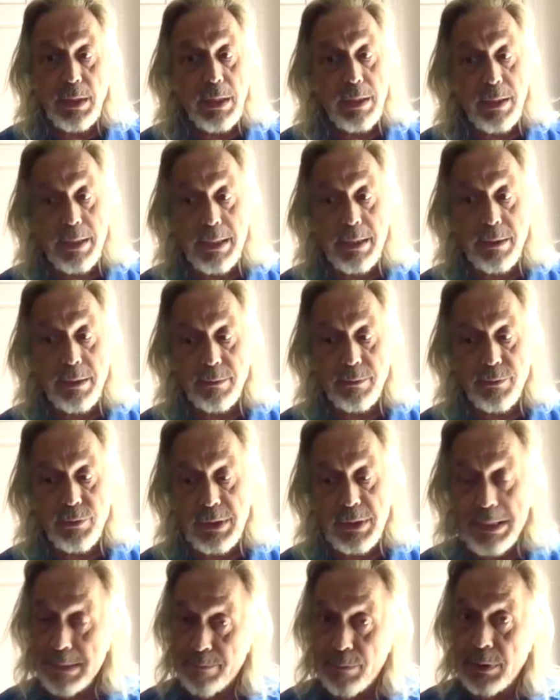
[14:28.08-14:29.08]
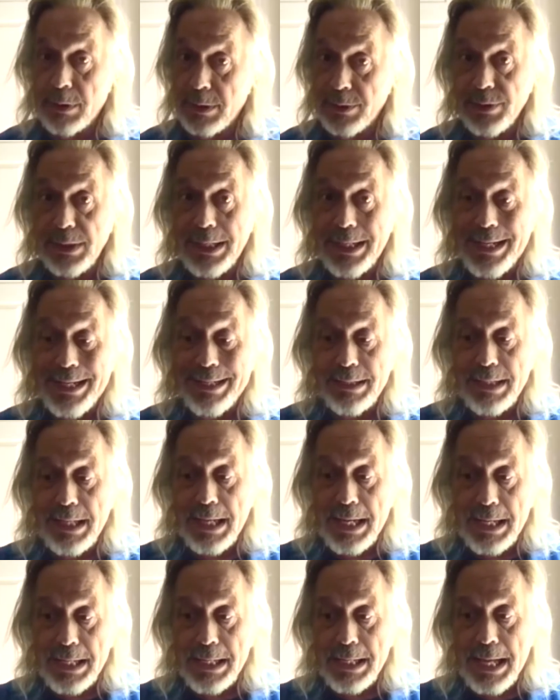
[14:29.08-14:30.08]
Now, see it because
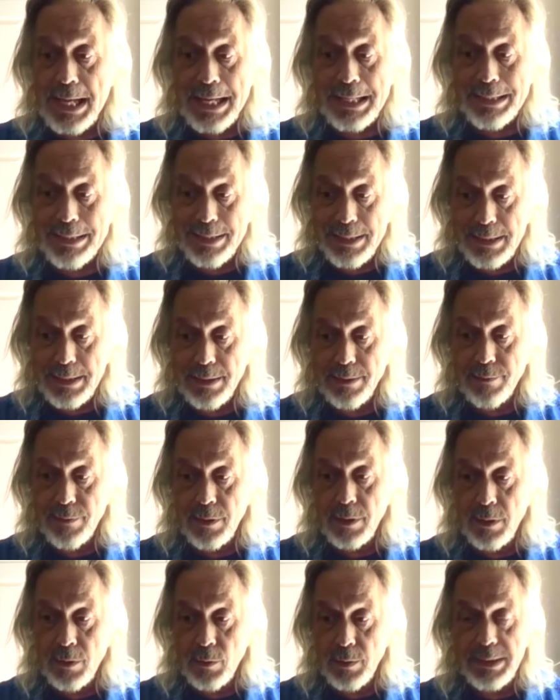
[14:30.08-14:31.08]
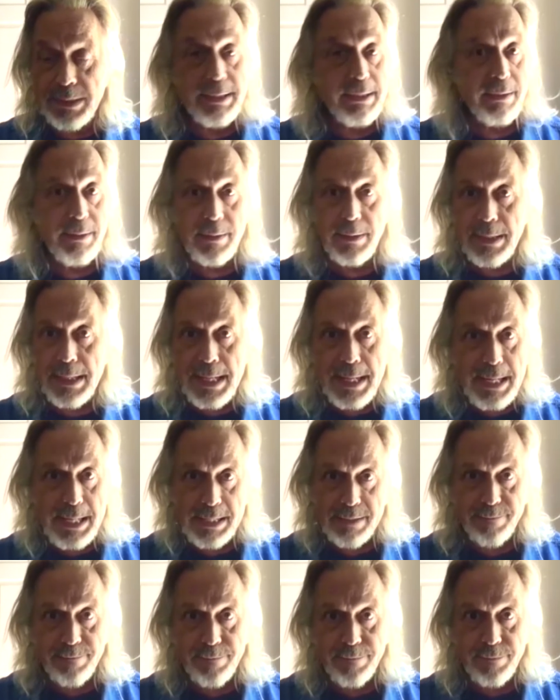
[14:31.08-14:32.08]
I think though in
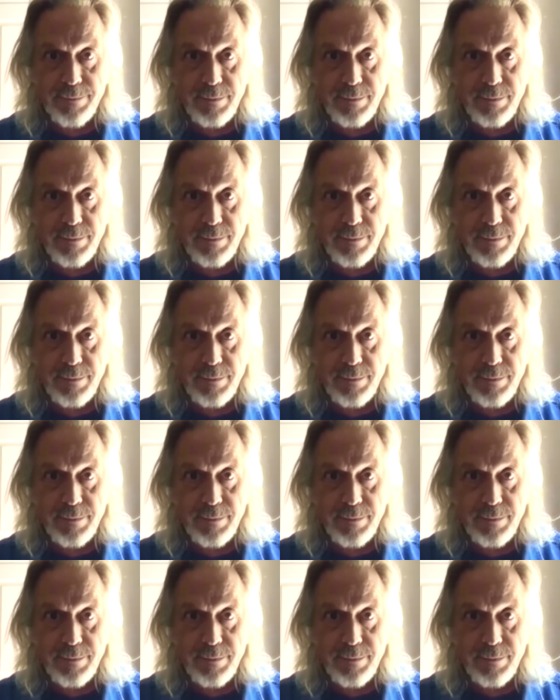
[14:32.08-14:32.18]
life,